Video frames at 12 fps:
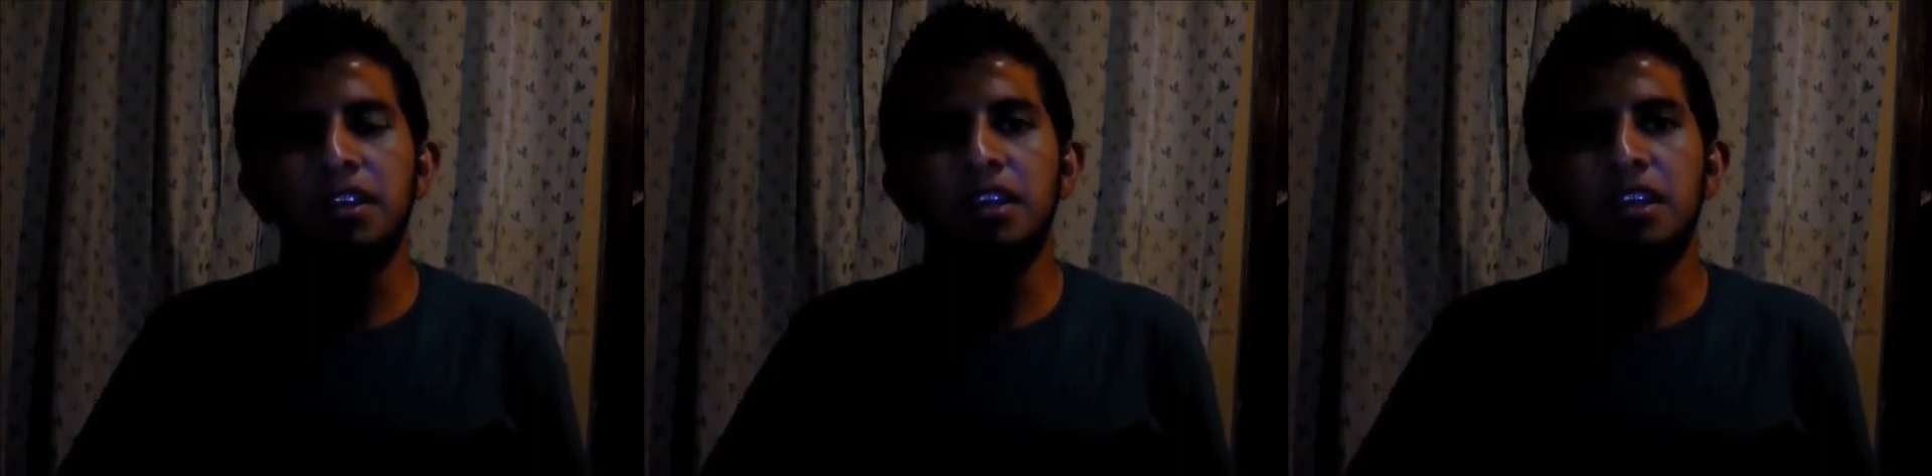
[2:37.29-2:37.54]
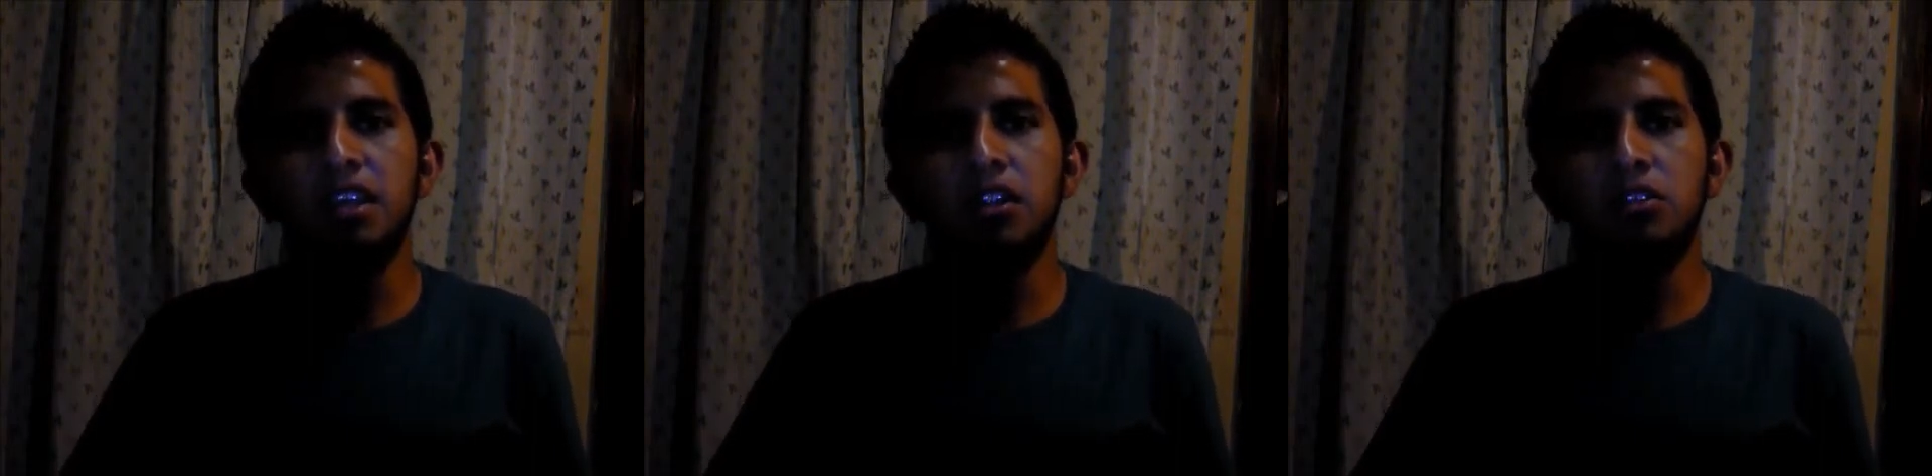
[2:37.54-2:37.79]

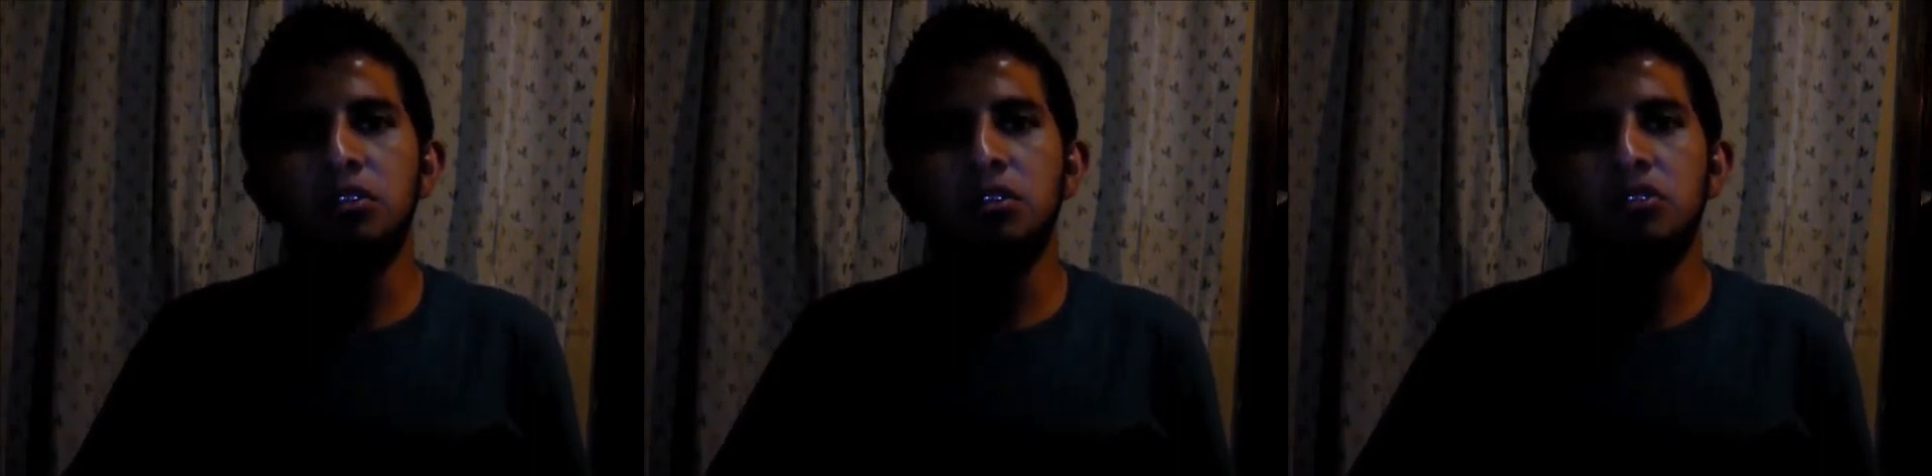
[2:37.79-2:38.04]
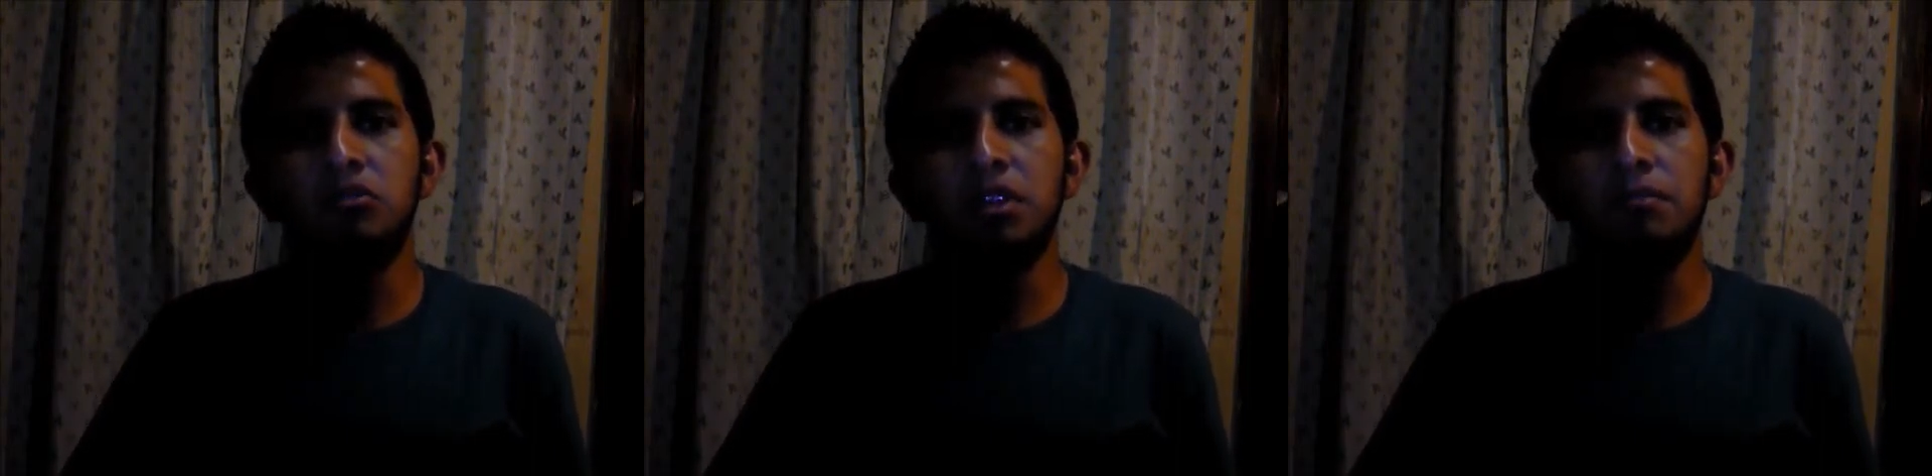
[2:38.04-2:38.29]
held to
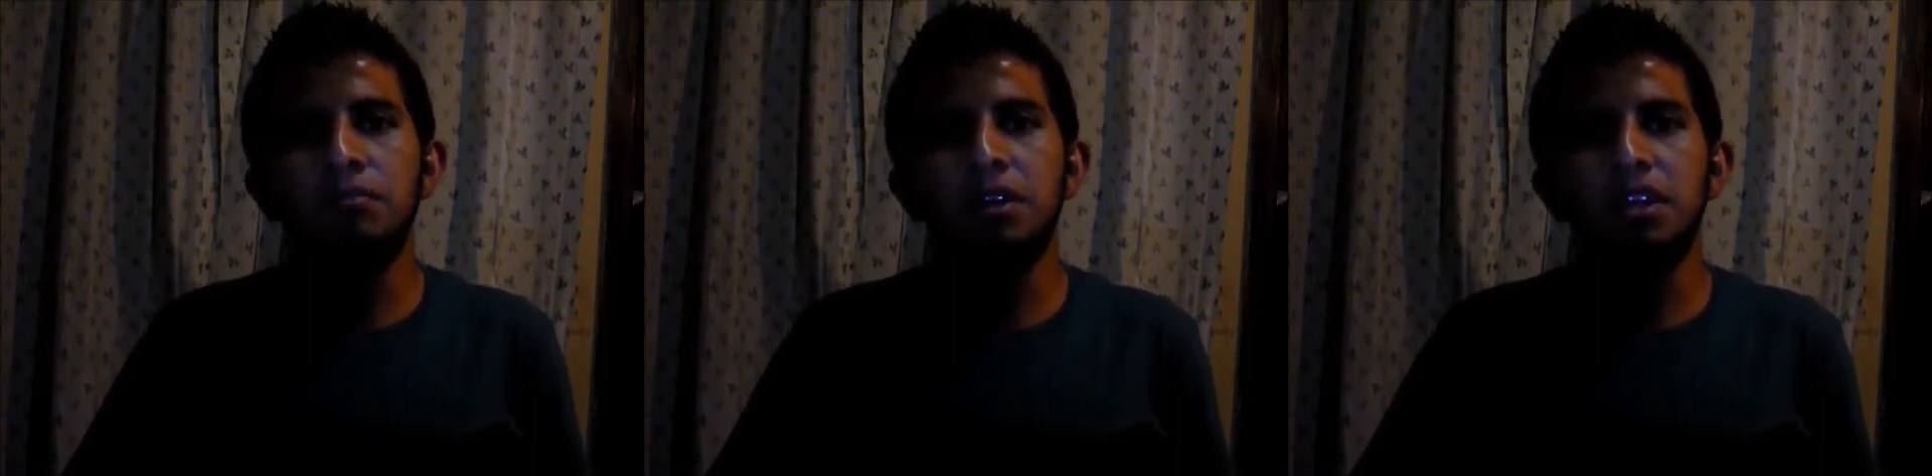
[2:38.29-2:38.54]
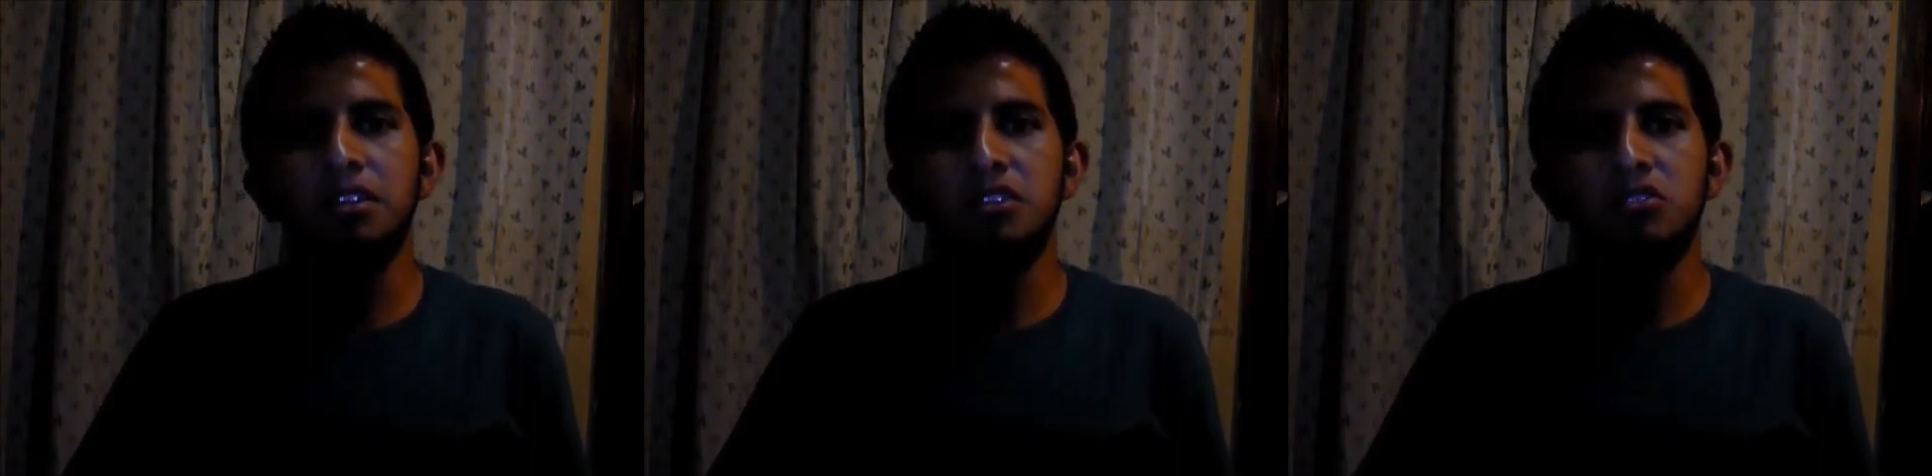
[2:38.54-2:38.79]
the rim by
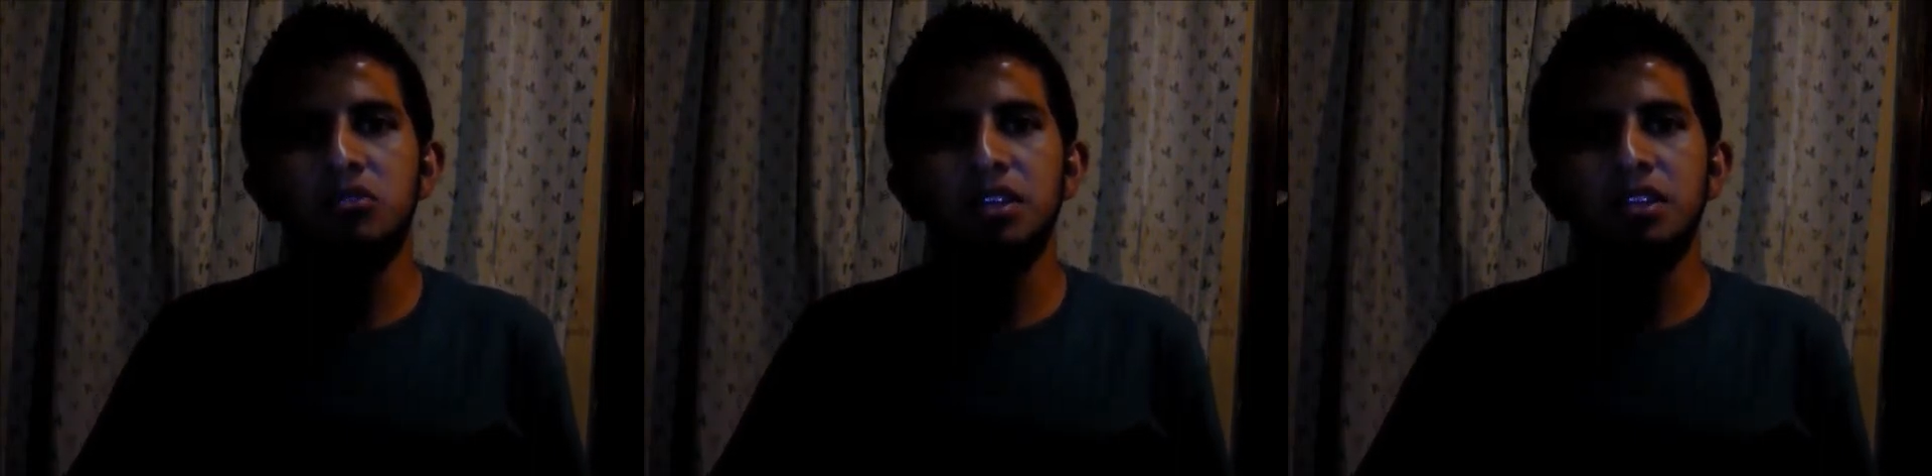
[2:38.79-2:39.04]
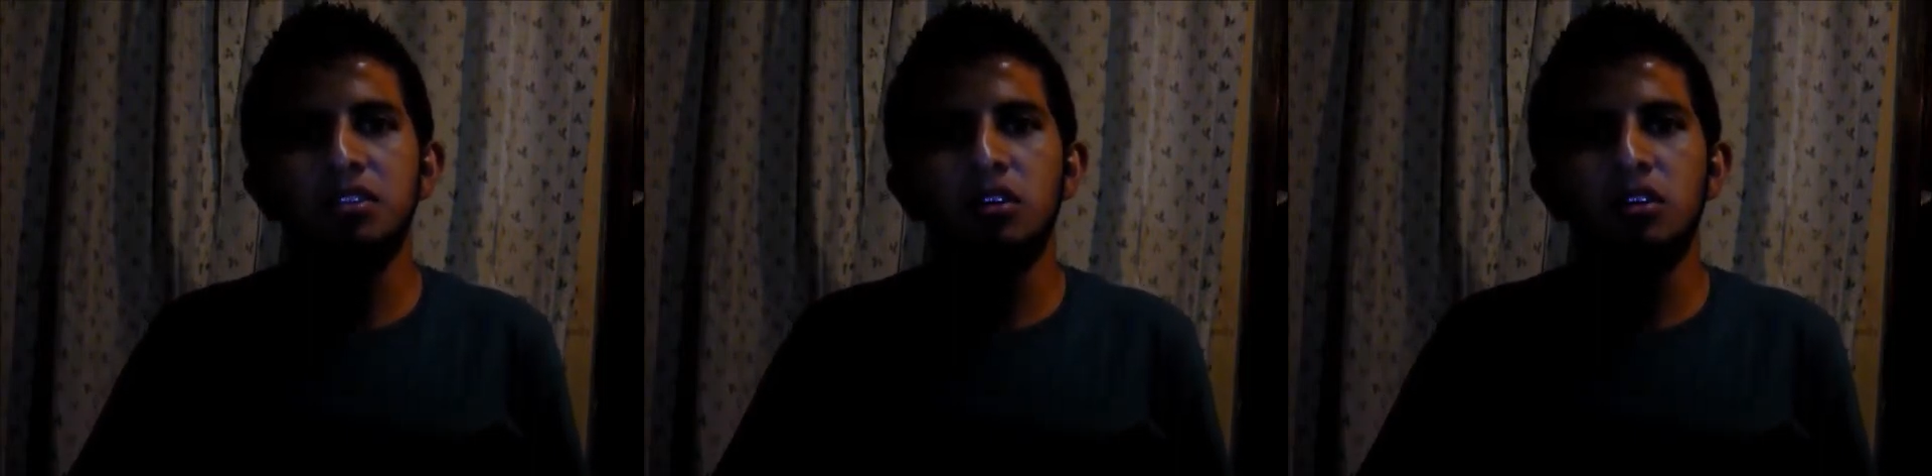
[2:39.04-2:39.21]
the strings